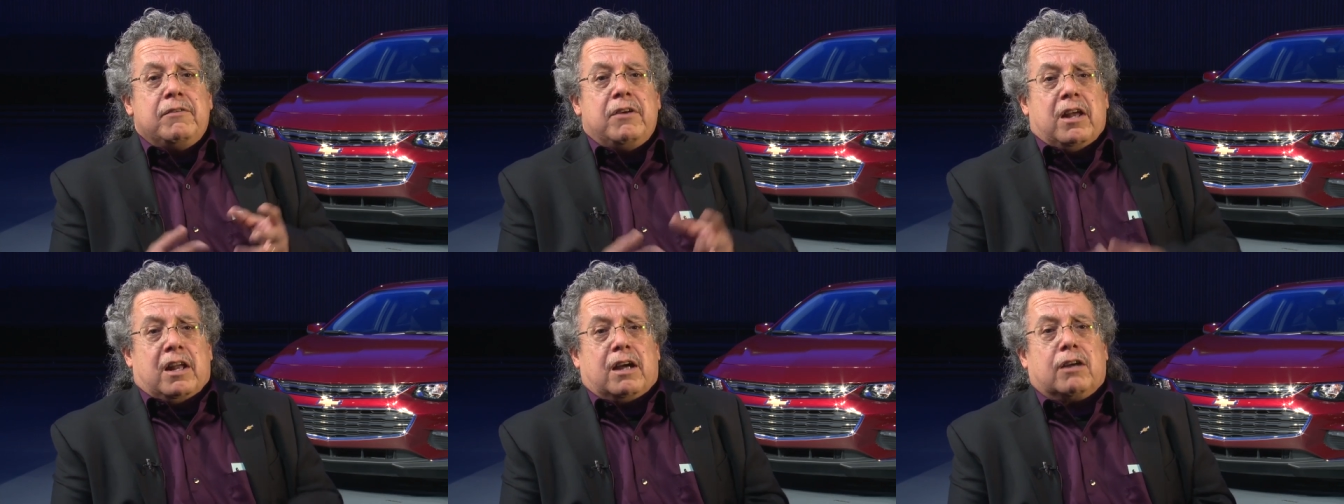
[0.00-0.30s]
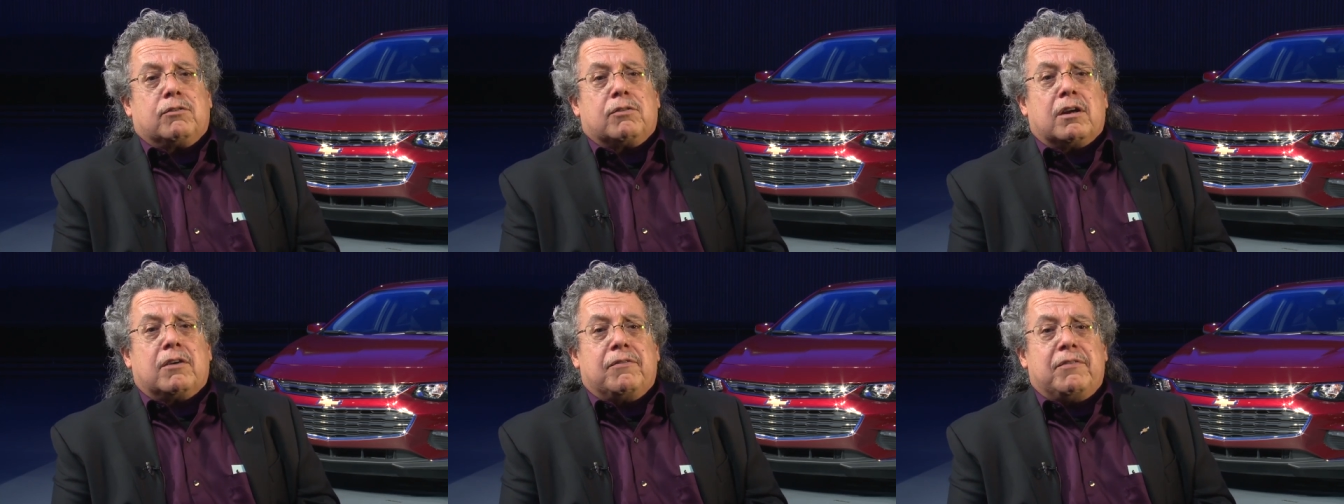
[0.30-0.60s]

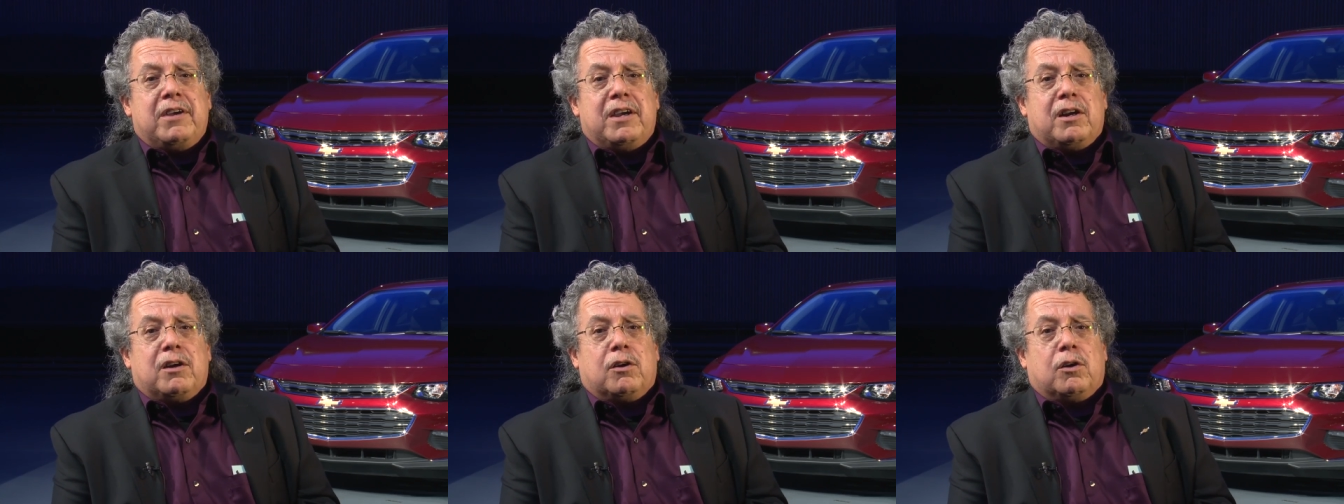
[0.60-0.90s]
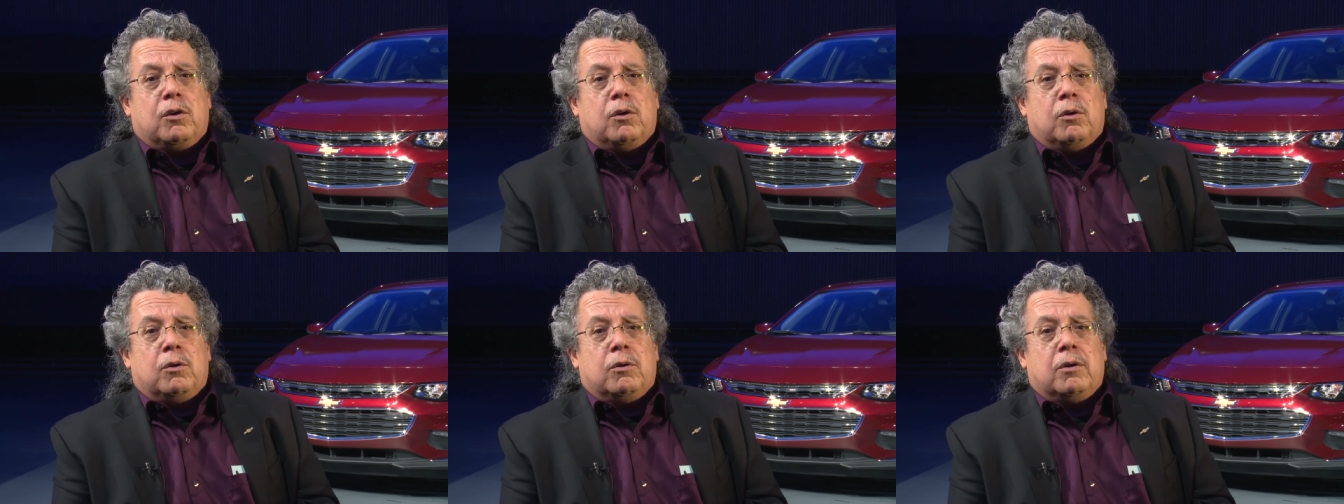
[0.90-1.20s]
electric
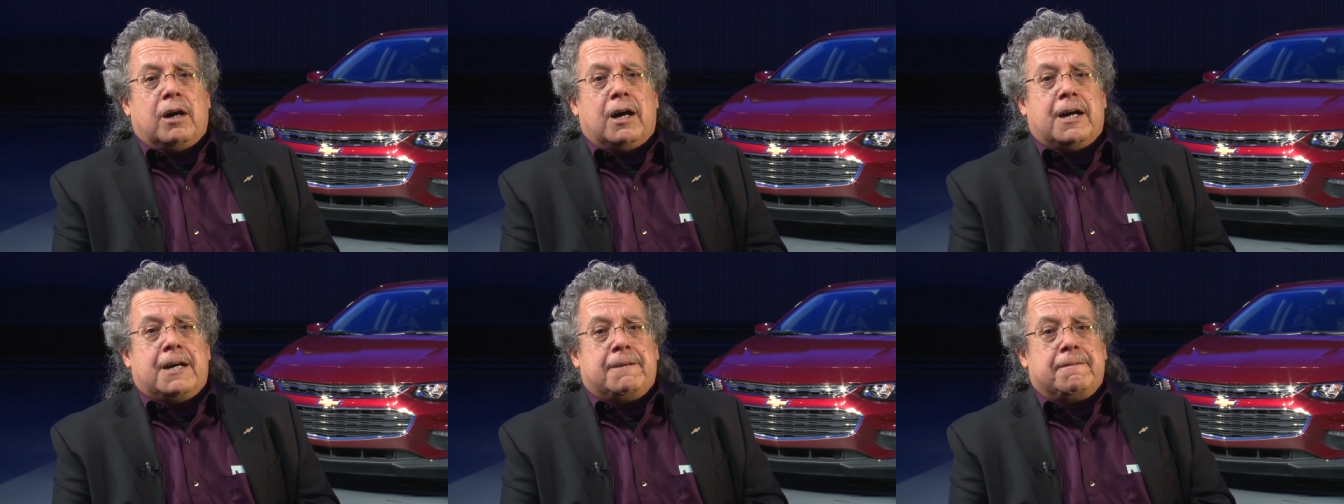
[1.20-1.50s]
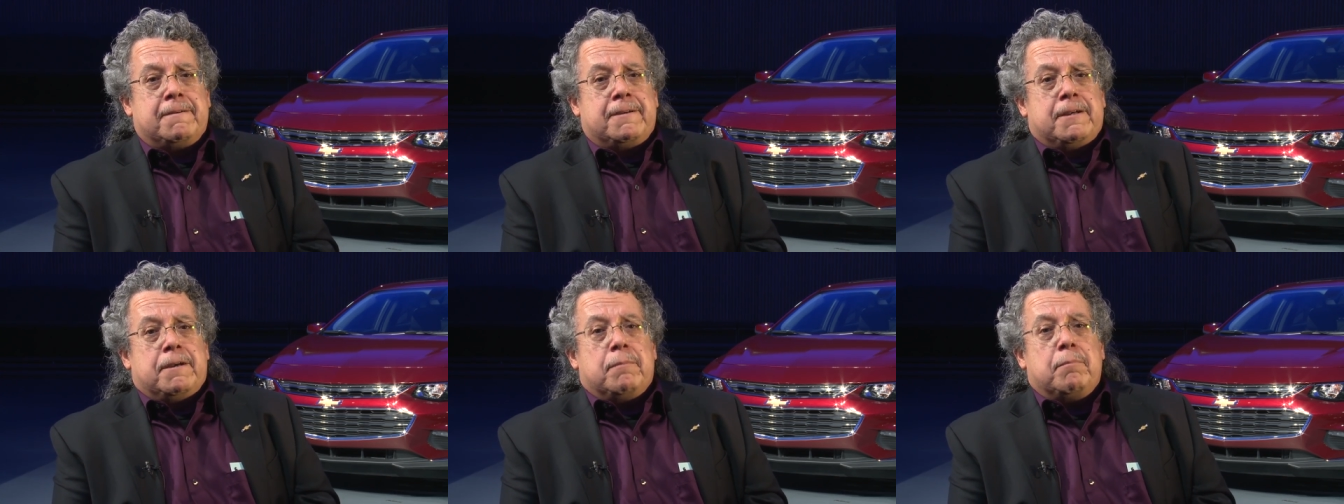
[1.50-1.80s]
vehicle uh,
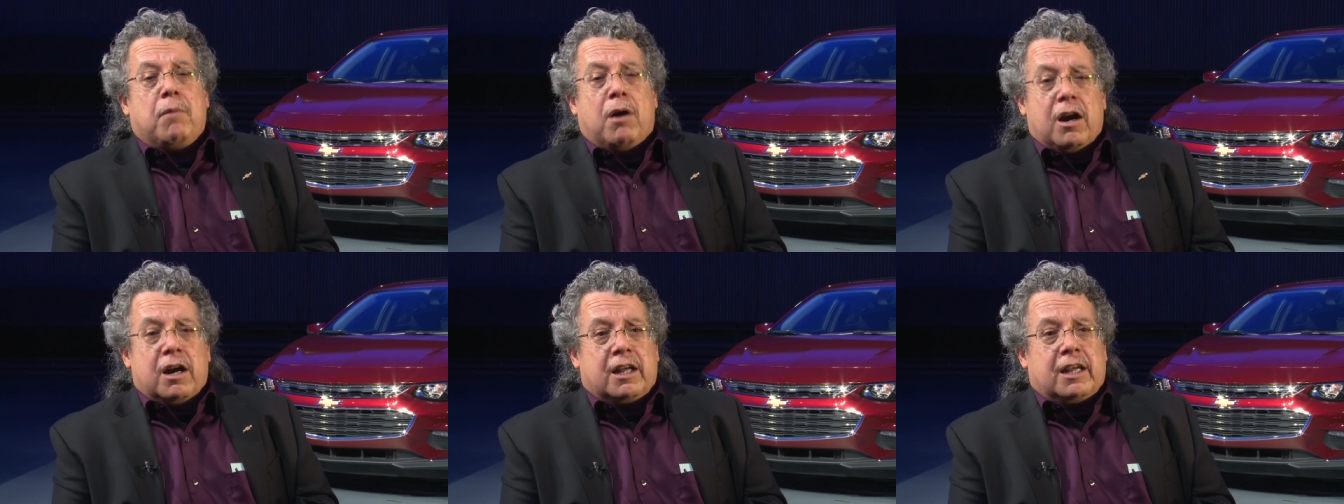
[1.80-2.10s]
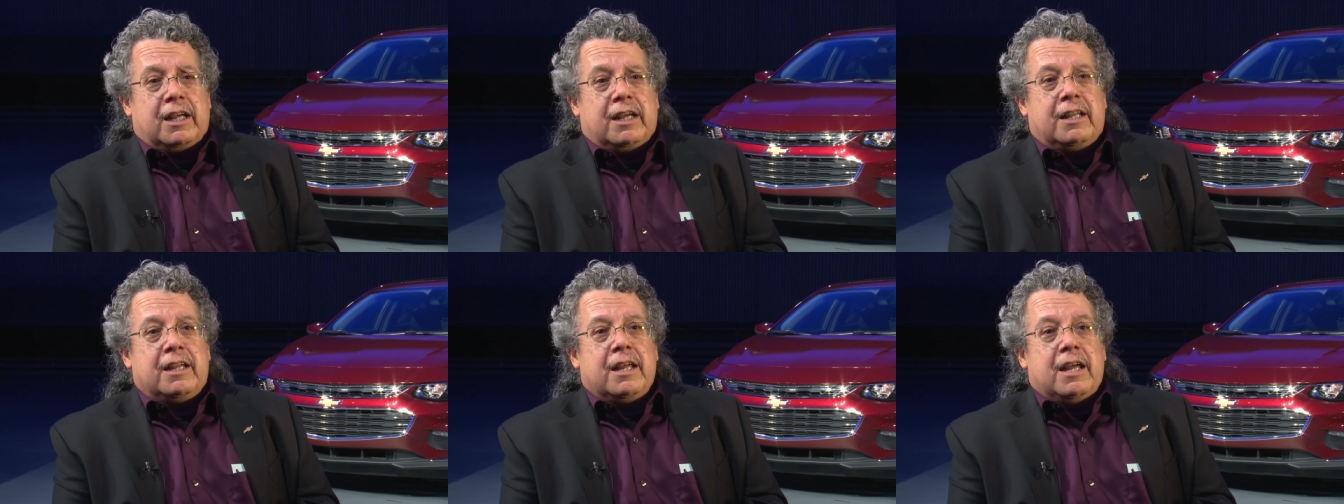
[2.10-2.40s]

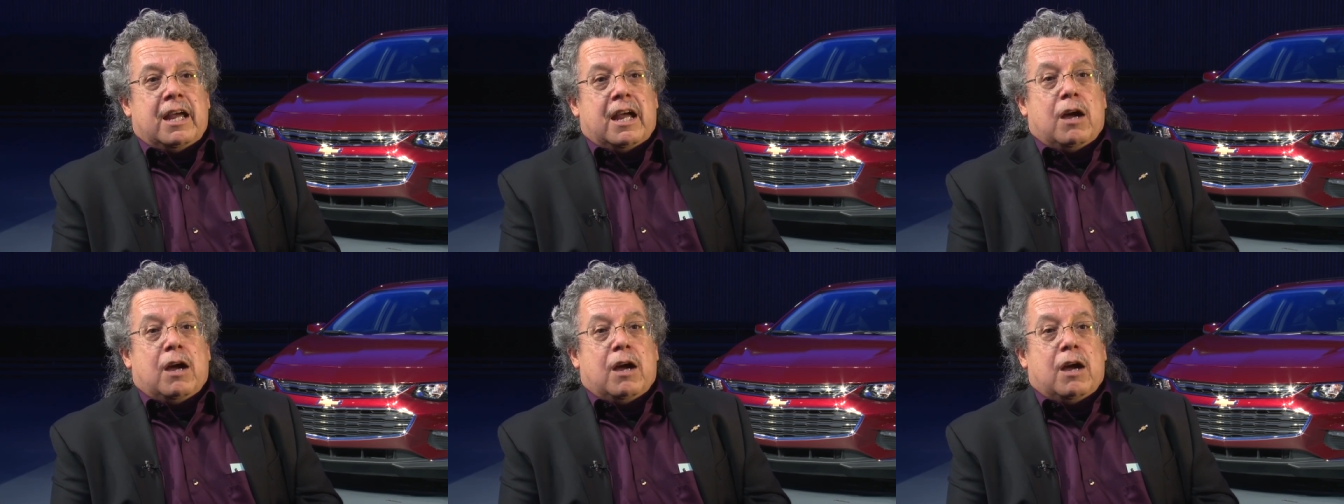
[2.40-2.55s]
market,